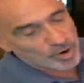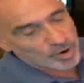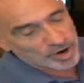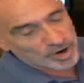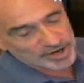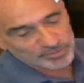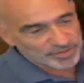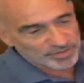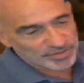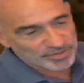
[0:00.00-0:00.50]

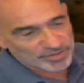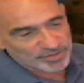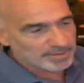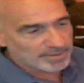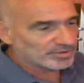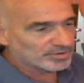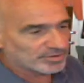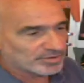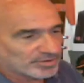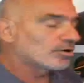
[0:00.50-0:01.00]
one with
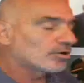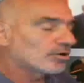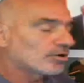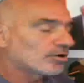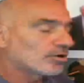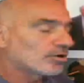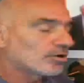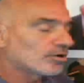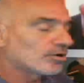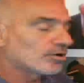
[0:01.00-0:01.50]
them. But uh,
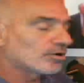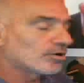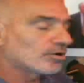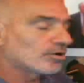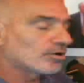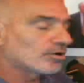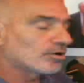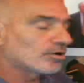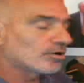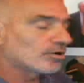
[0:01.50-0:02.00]

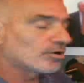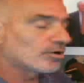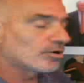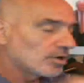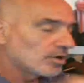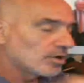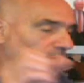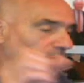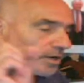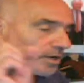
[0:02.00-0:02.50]
tomorrow
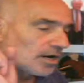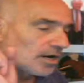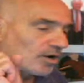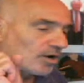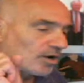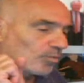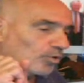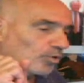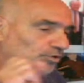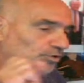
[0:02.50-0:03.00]

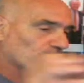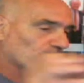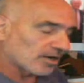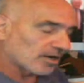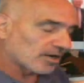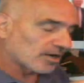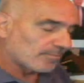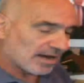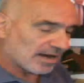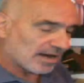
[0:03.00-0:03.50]
uh, we'll
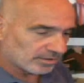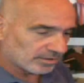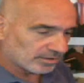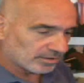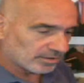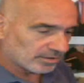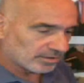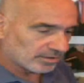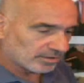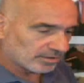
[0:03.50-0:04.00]
talk about
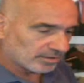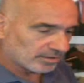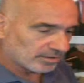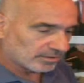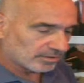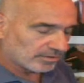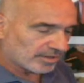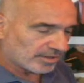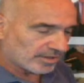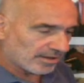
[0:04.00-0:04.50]
yeah,
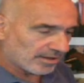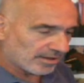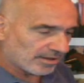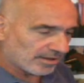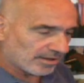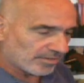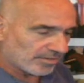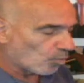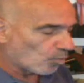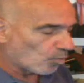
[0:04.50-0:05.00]
uh,
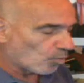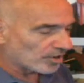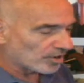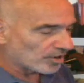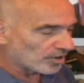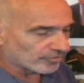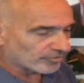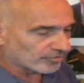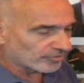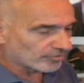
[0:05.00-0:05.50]
uh, the
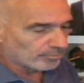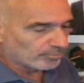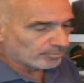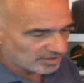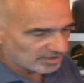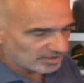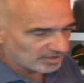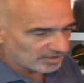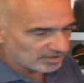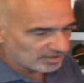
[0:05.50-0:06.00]
wonderful,
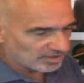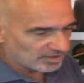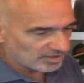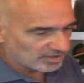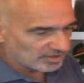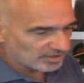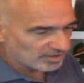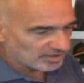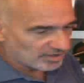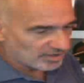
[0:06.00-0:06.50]
brilliant
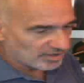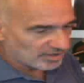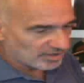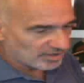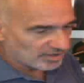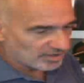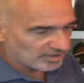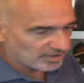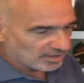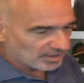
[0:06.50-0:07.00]
ideas
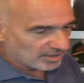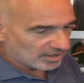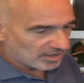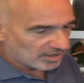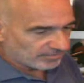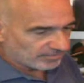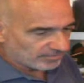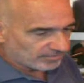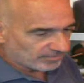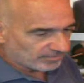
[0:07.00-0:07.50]
of,
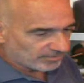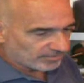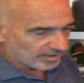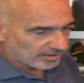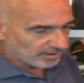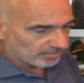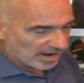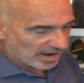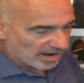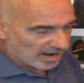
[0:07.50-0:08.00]

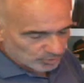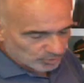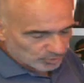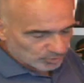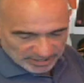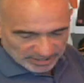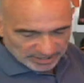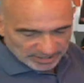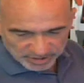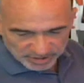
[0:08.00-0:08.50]
of Brian
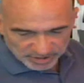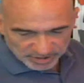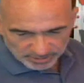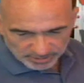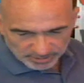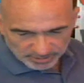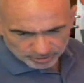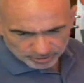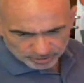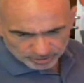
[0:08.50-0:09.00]
Tracy
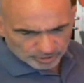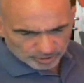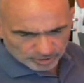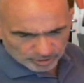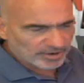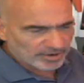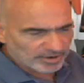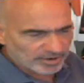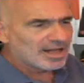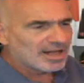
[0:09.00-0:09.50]
and Michael
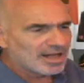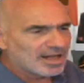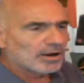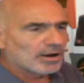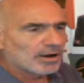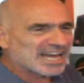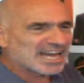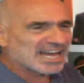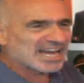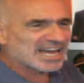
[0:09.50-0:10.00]
Gerber
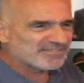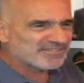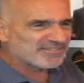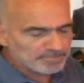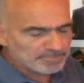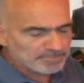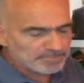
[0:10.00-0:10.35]
what kind of